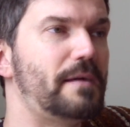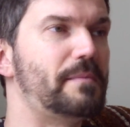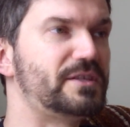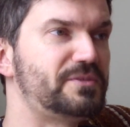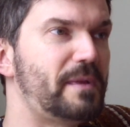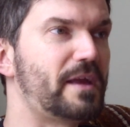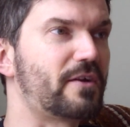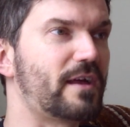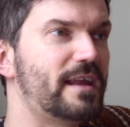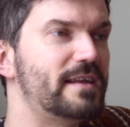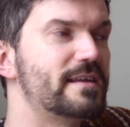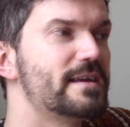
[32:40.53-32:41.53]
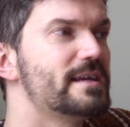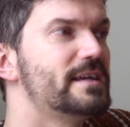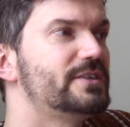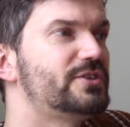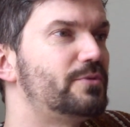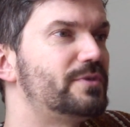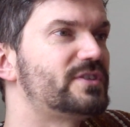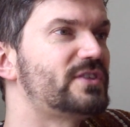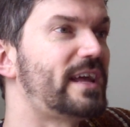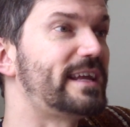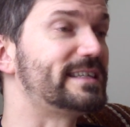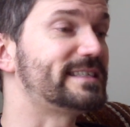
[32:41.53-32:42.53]
much better. And so with
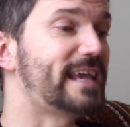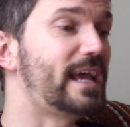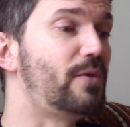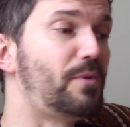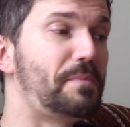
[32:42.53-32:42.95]
sliding scale,